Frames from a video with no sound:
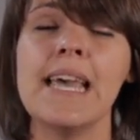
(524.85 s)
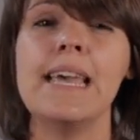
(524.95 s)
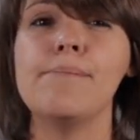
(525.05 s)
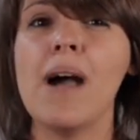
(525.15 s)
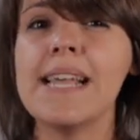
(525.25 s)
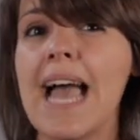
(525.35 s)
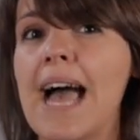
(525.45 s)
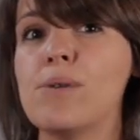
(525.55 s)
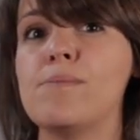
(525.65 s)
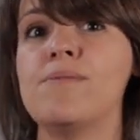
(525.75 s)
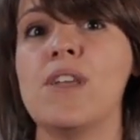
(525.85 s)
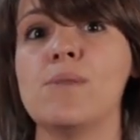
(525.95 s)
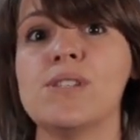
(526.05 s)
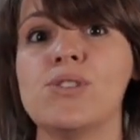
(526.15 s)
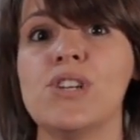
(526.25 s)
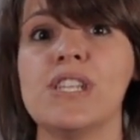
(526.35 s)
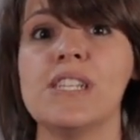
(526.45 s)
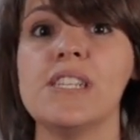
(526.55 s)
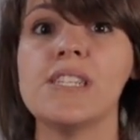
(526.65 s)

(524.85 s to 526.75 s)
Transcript: it might help for the obstetrician to